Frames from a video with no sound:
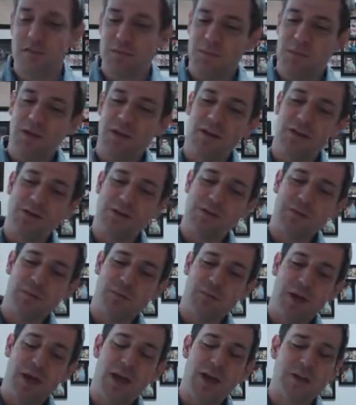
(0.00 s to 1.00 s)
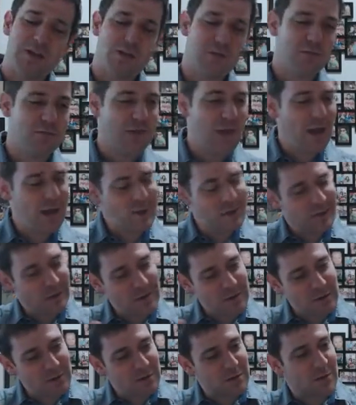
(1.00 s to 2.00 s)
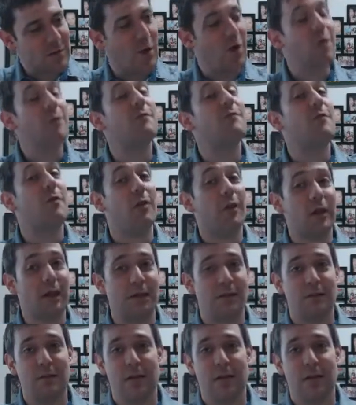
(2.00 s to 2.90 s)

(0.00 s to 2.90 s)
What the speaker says: somebody else has a passion for that, and they just go for it.